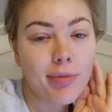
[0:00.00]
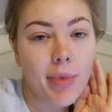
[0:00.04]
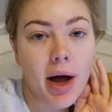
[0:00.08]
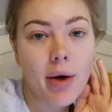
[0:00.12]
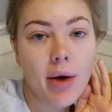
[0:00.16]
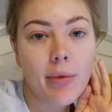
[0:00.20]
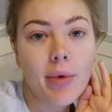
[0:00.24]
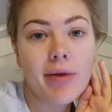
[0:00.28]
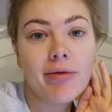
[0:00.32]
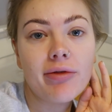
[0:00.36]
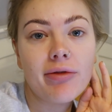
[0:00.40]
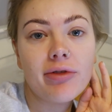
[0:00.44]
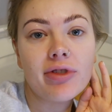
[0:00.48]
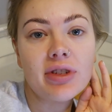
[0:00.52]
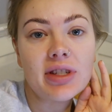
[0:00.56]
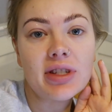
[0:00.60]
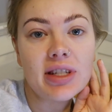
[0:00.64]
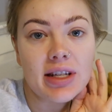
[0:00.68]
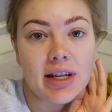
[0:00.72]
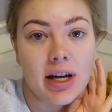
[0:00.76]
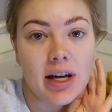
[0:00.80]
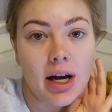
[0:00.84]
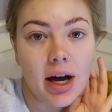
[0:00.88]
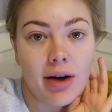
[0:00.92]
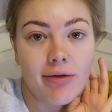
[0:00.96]
but I went for
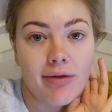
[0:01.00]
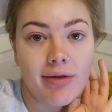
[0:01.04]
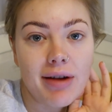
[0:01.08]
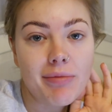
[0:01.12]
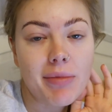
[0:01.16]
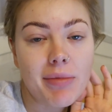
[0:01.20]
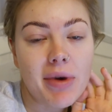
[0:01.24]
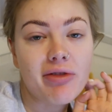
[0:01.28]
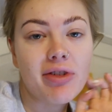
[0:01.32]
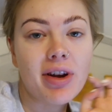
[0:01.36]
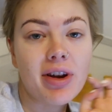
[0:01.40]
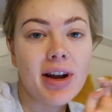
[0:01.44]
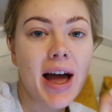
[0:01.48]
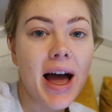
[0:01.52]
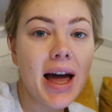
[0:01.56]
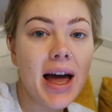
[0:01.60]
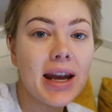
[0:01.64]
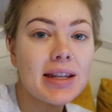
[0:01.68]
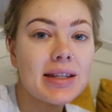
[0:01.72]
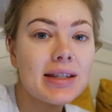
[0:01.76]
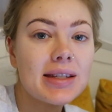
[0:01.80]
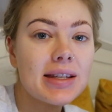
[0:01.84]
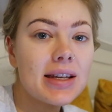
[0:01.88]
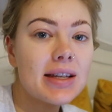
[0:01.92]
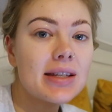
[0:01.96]
dinner around my friend
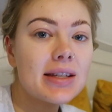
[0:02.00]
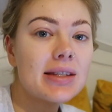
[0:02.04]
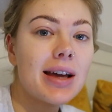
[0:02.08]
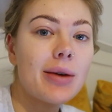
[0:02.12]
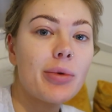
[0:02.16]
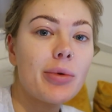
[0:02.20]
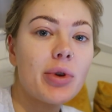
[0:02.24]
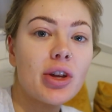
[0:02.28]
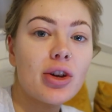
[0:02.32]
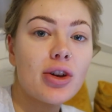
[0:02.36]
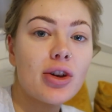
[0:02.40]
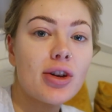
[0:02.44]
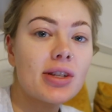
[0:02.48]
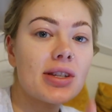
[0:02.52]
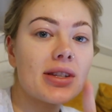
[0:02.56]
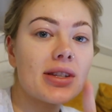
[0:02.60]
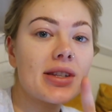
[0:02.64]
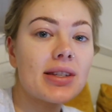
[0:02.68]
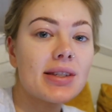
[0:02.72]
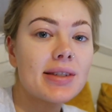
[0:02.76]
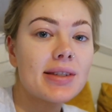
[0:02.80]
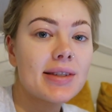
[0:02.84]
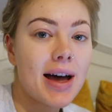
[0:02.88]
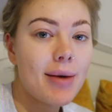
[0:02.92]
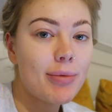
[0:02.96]
Alice's and we cooked the
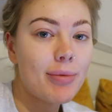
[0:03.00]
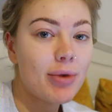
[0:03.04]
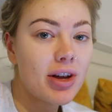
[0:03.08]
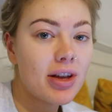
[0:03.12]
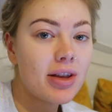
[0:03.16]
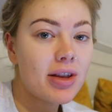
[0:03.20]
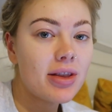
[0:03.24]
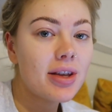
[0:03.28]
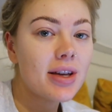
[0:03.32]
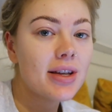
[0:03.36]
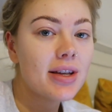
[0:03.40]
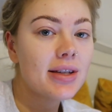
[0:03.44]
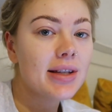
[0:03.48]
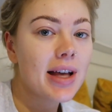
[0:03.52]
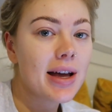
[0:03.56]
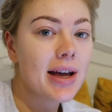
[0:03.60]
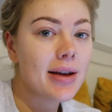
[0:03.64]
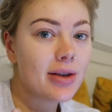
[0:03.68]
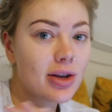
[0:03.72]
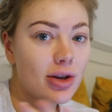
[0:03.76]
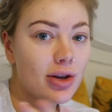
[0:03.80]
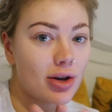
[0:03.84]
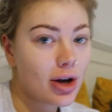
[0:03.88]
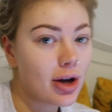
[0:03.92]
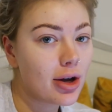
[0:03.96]
salmon that is like,
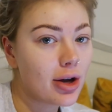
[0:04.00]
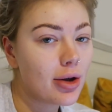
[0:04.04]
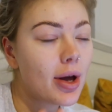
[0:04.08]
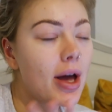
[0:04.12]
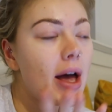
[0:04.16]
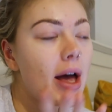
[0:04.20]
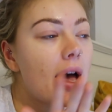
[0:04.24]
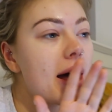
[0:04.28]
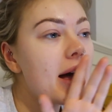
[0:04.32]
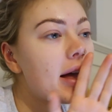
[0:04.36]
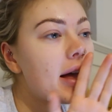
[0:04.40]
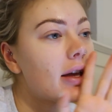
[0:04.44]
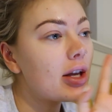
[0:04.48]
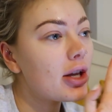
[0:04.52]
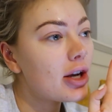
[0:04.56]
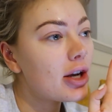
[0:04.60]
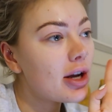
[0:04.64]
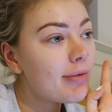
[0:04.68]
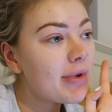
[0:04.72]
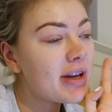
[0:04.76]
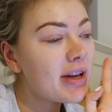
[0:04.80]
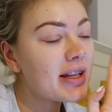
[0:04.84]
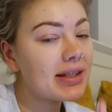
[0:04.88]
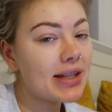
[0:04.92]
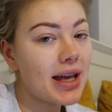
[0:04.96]
you know, you know
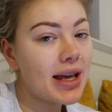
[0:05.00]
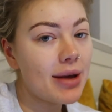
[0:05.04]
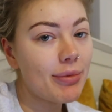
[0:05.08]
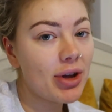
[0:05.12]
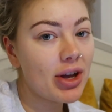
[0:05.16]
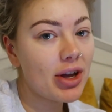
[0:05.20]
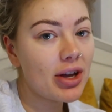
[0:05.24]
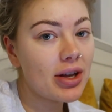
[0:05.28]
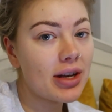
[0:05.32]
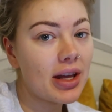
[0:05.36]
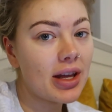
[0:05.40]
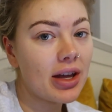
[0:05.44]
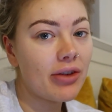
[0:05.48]
my salmon.